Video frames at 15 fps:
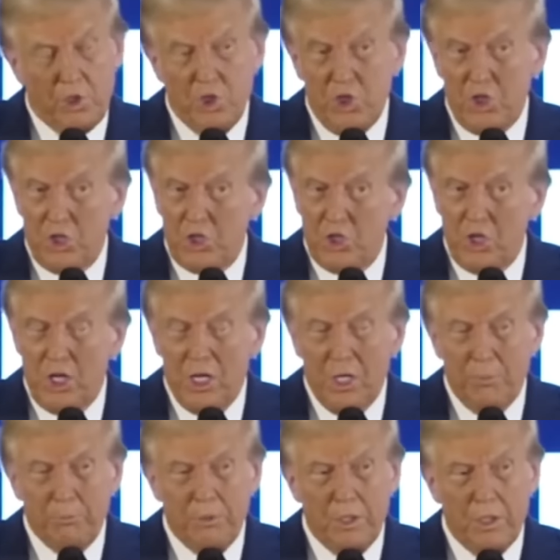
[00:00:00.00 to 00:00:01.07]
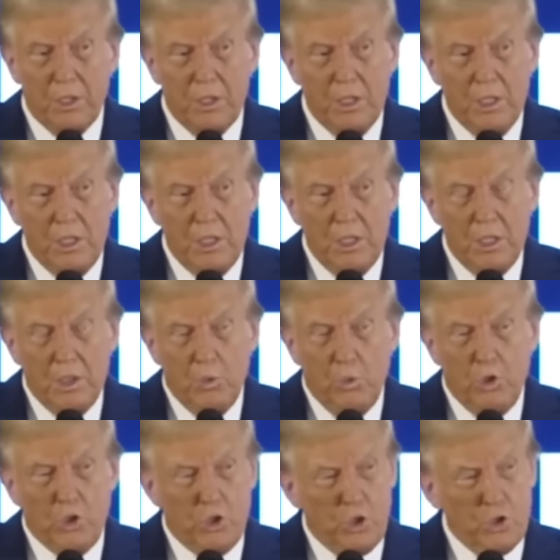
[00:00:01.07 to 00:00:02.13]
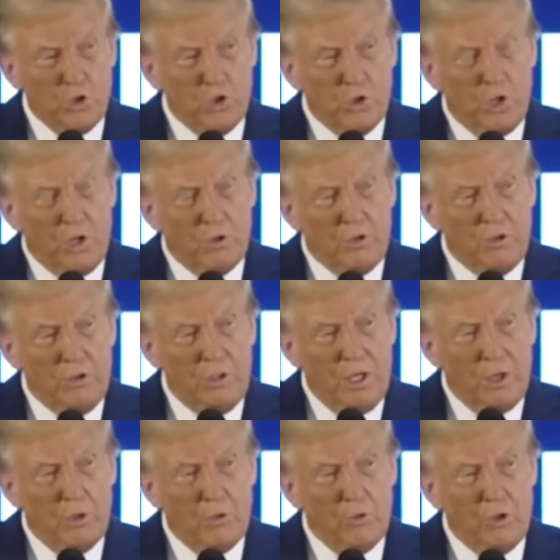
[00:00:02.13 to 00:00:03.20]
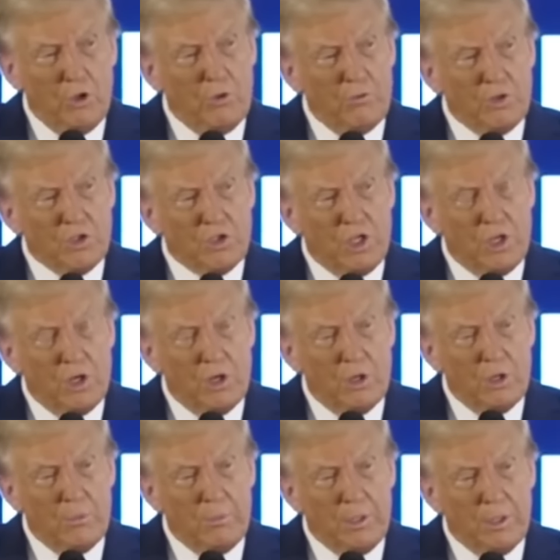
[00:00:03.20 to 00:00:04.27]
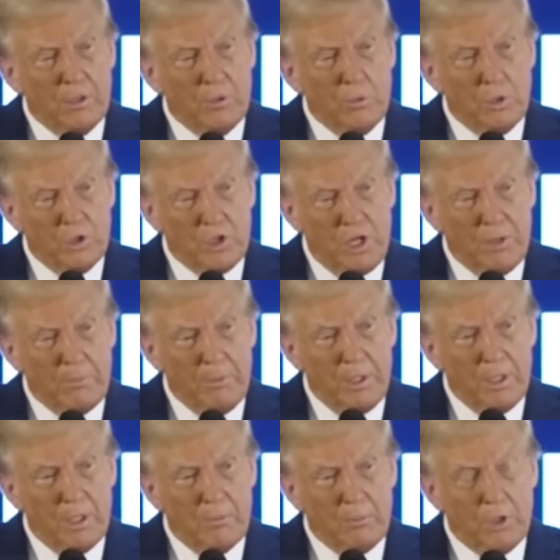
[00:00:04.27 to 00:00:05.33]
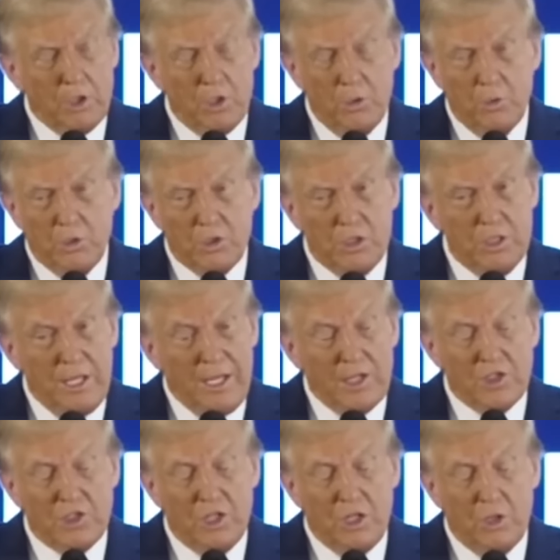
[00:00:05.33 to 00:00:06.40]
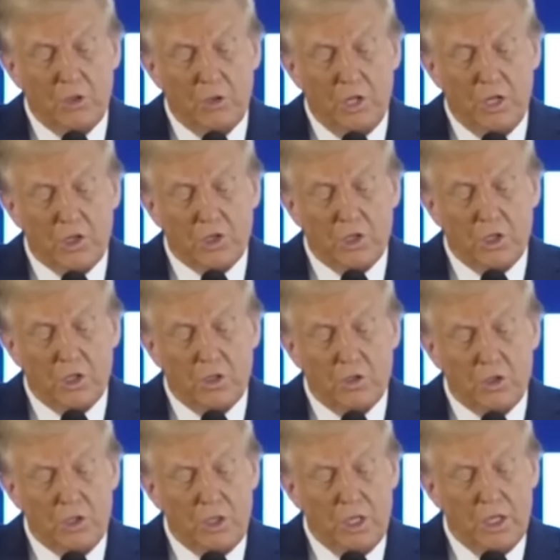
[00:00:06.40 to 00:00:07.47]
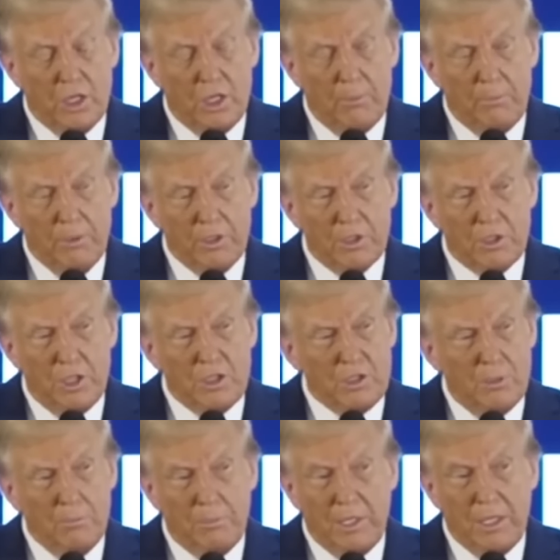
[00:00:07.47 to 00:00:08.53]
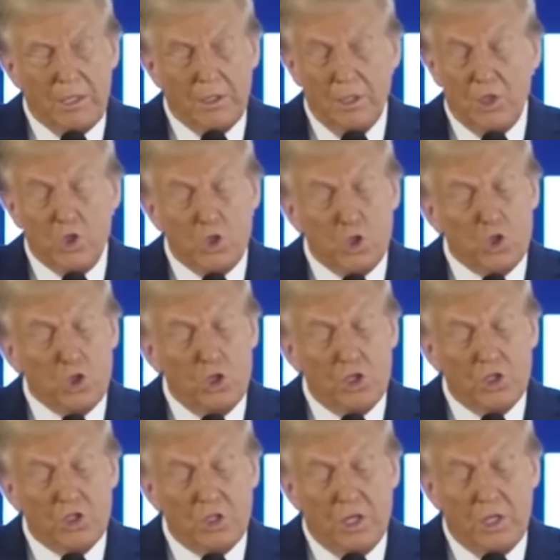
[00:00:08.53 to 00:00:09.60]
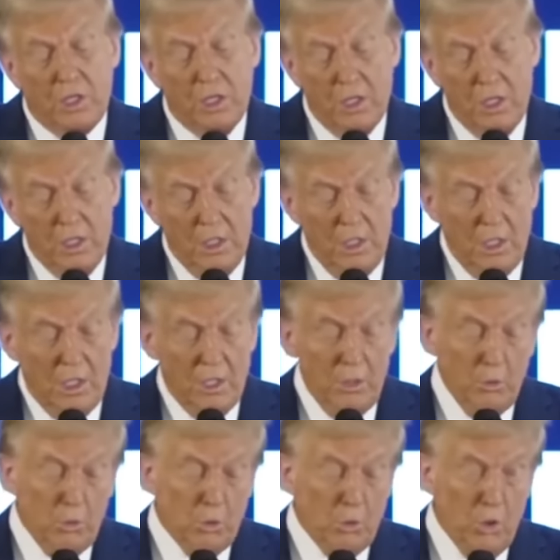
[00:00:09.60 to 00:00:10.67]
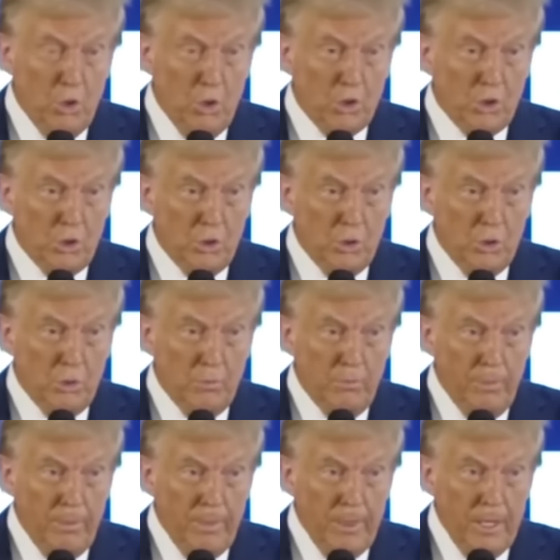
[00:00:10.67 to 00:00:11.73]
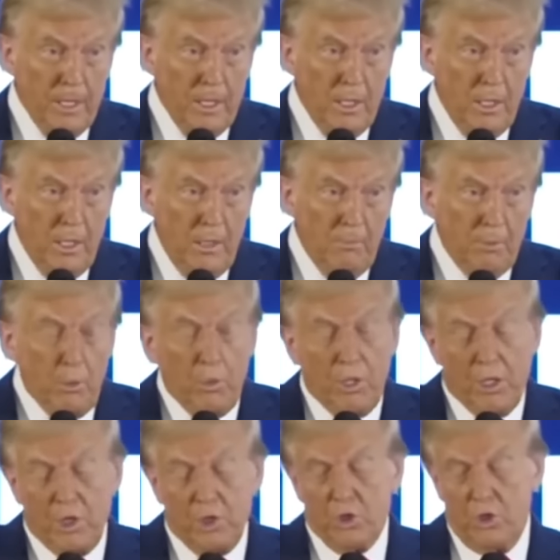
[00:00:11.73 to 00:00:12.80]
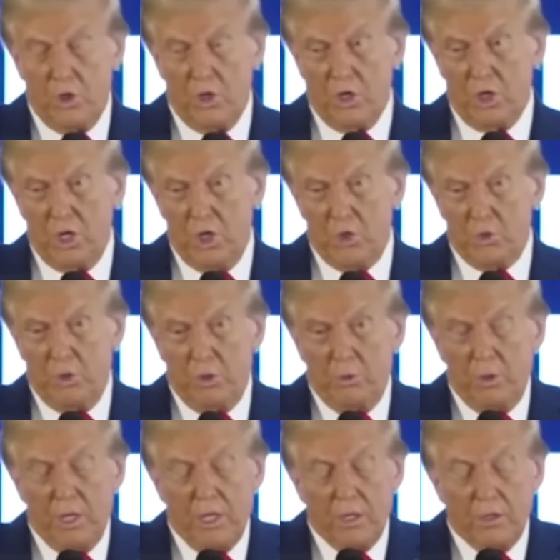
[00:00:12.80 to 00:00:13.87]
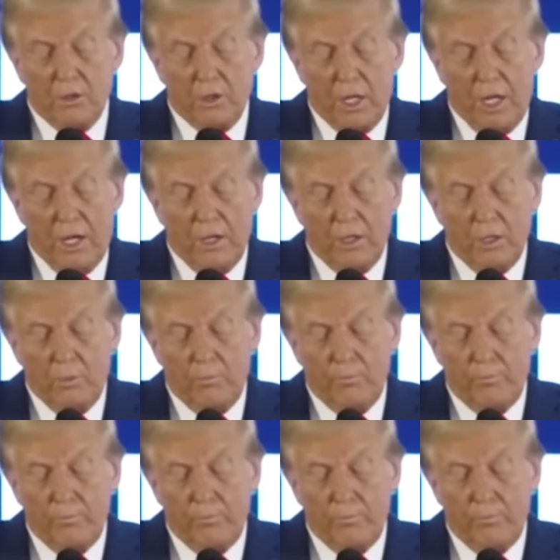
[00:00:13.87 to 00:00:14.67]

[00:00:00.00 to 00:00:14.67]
but she got up there, which shows you how nervous they are about what's happening. But she was nasty 2 days ago. She got up and said some bad things she shouldn't have said. They were wrong, too. But we're going to turn our country around, and